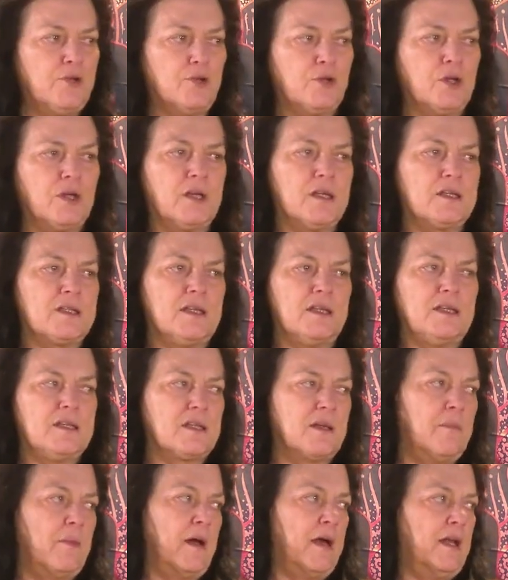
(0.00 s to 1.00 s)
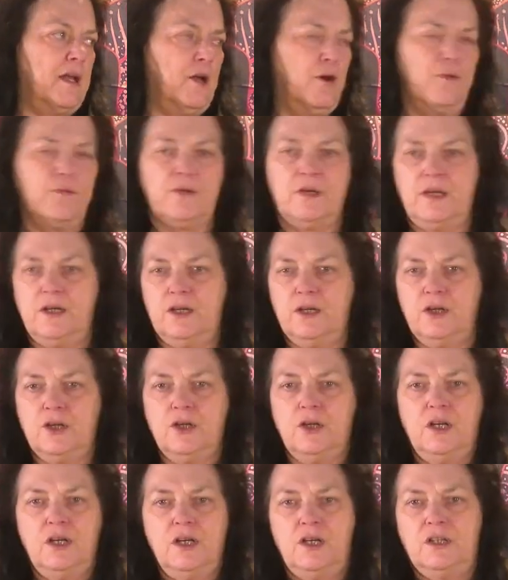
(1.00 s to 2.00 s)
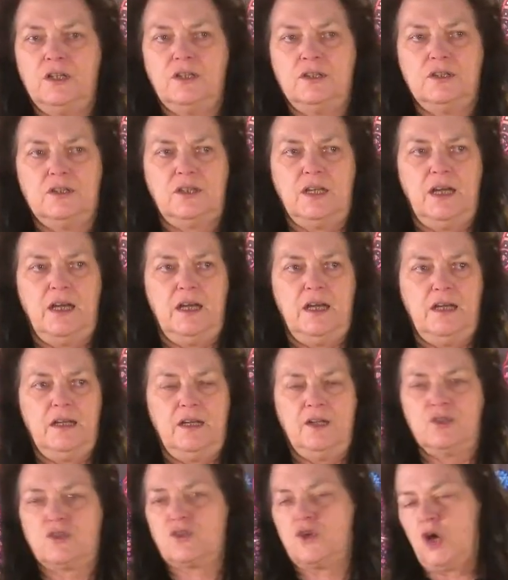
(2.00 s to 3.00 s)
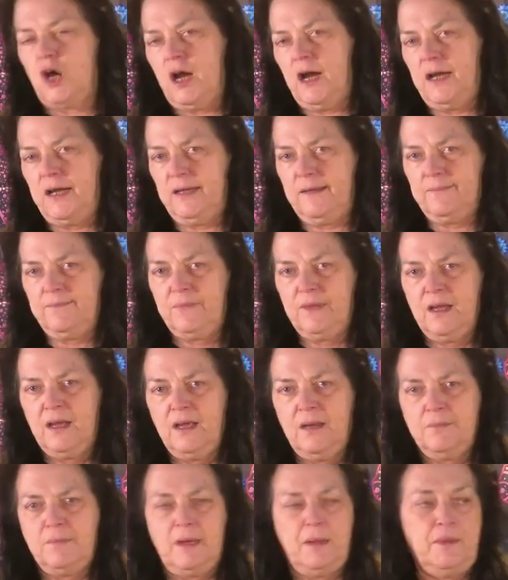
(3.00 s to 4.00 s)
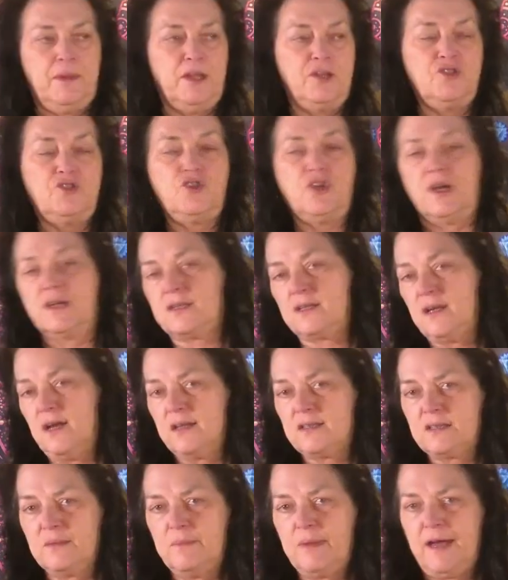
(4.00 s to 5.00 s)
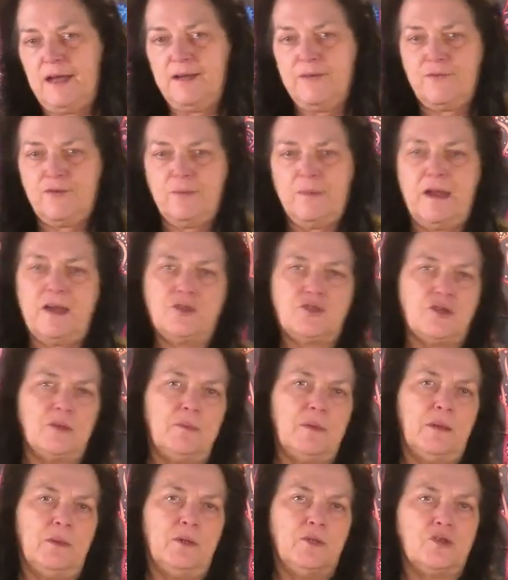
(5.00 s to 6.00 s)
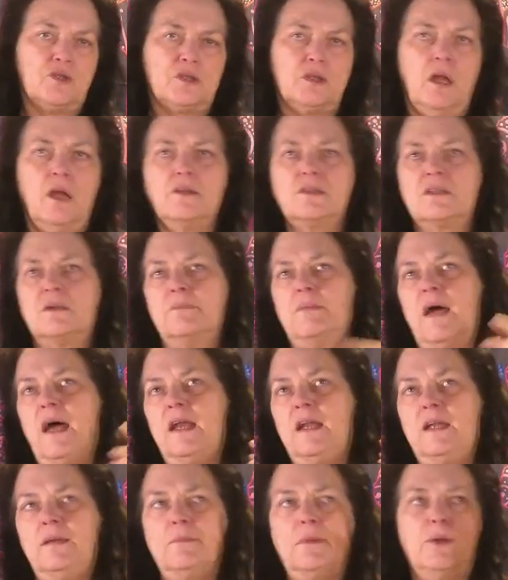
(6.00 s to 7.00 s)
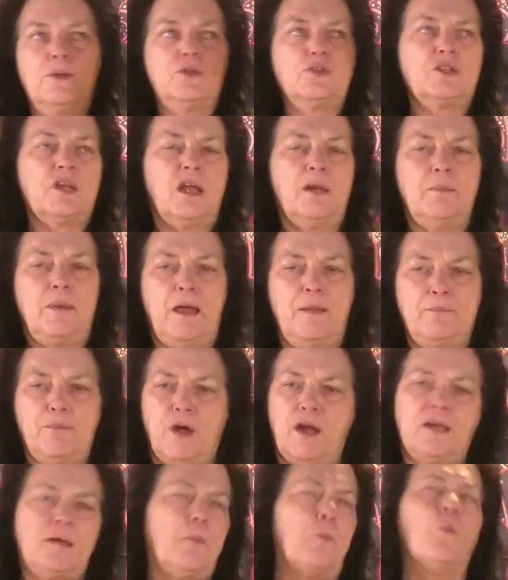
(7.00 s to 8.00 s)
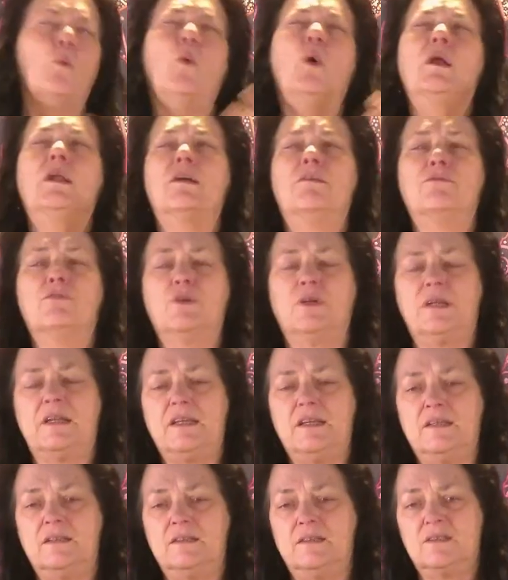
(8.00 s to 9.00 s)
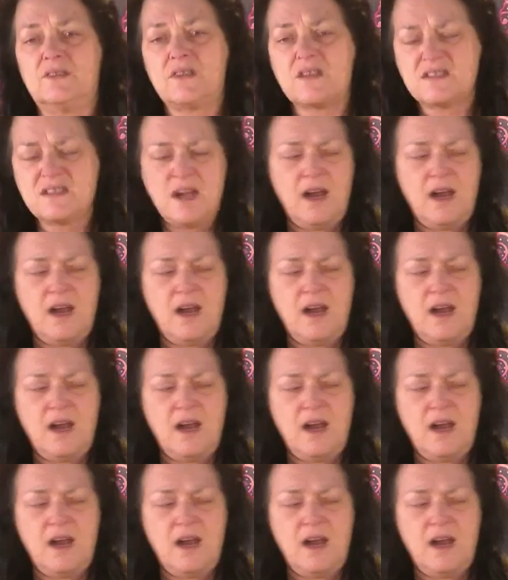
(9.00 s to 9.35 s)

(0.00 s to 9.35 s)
You're going to see somebody over here that is crying. Maybe they just got some bad information. Maybe they just lost somebody. Maybe they just had a bad breakup. Whatever it is.